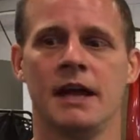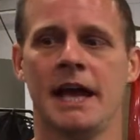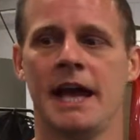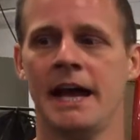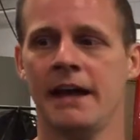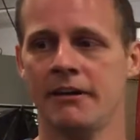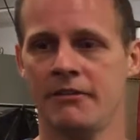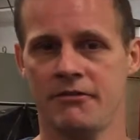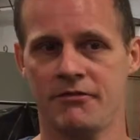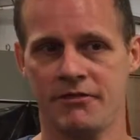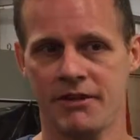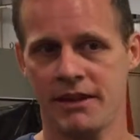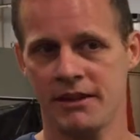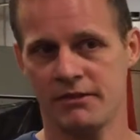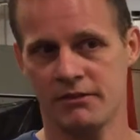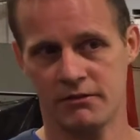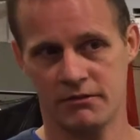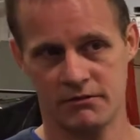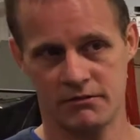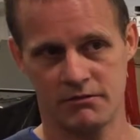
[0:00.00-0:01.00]
I have
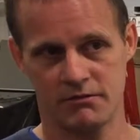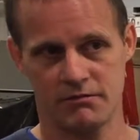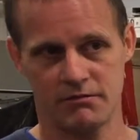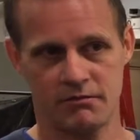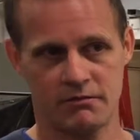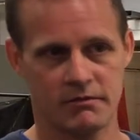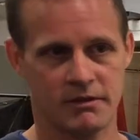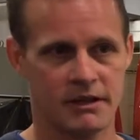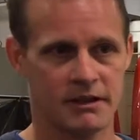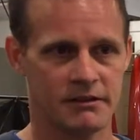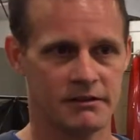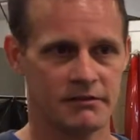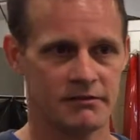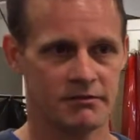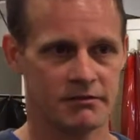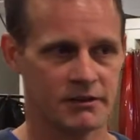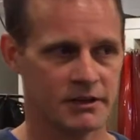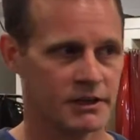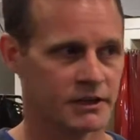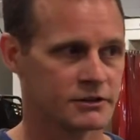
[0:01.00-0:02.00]
found in
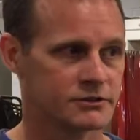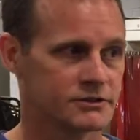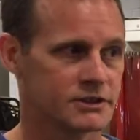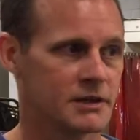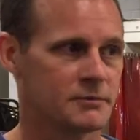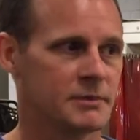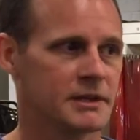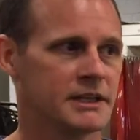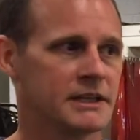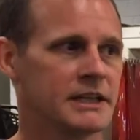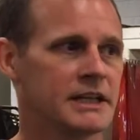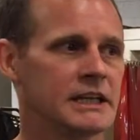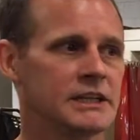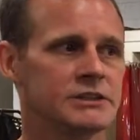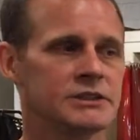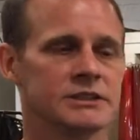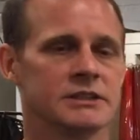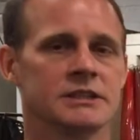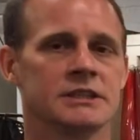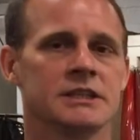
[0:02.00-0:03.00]
the years I've been
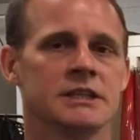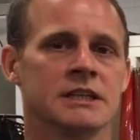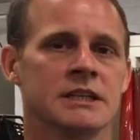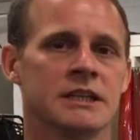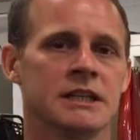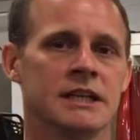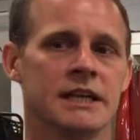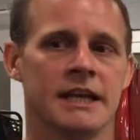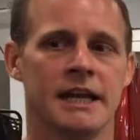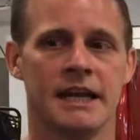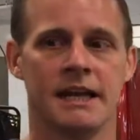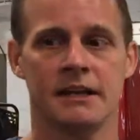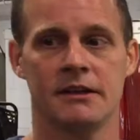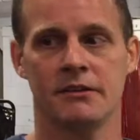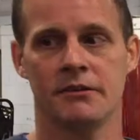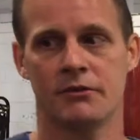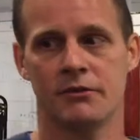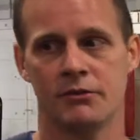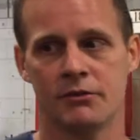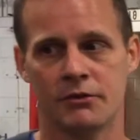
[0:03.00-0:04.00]
teaching
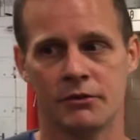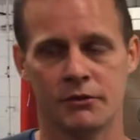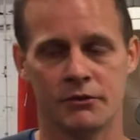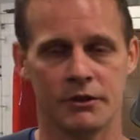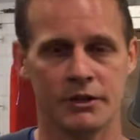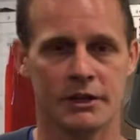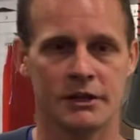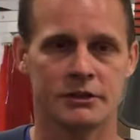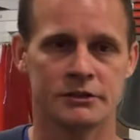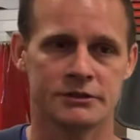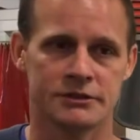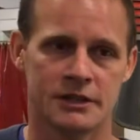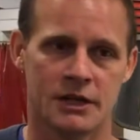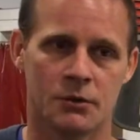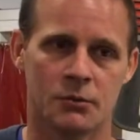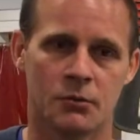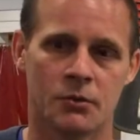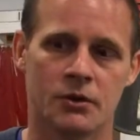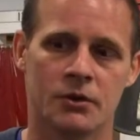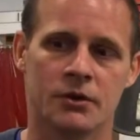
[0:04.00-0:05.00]
and through the years that I
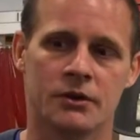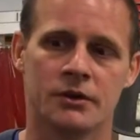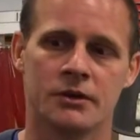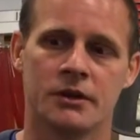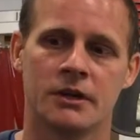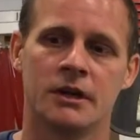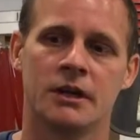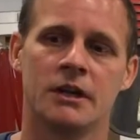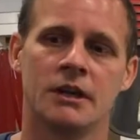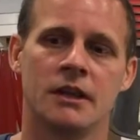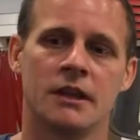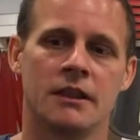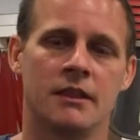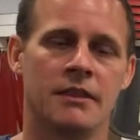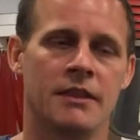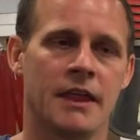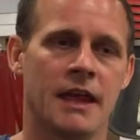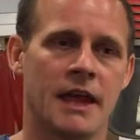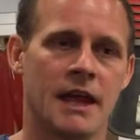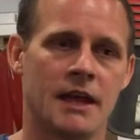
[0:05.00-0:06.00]
worked
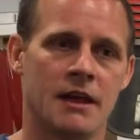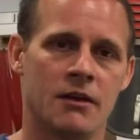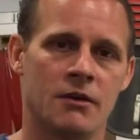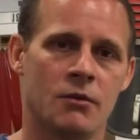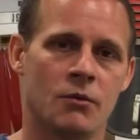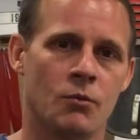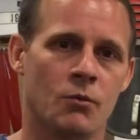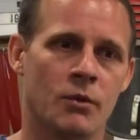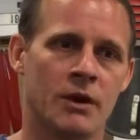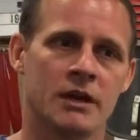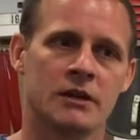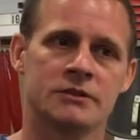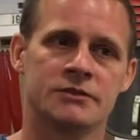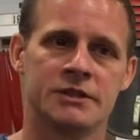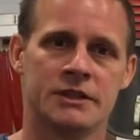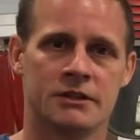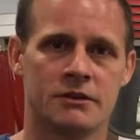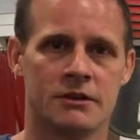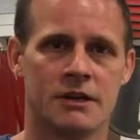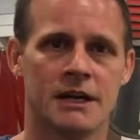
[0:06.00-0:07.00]
that welds
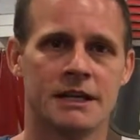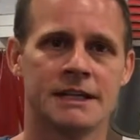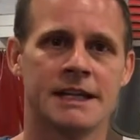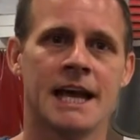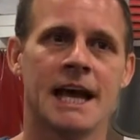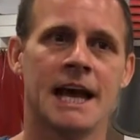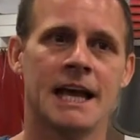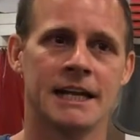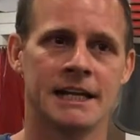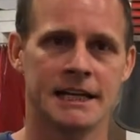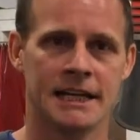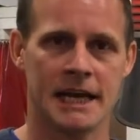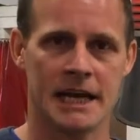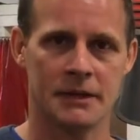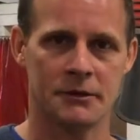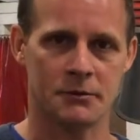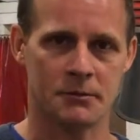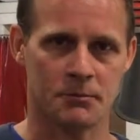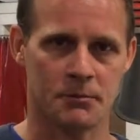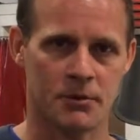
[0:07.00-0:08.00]
that are not tied
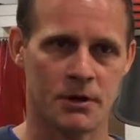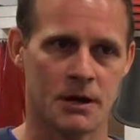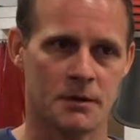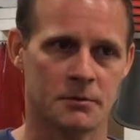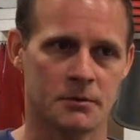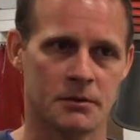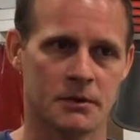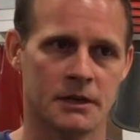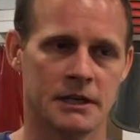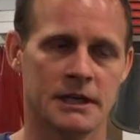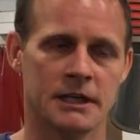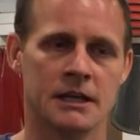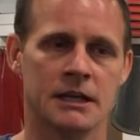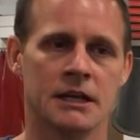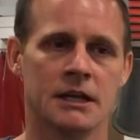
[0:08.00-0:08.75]
together properly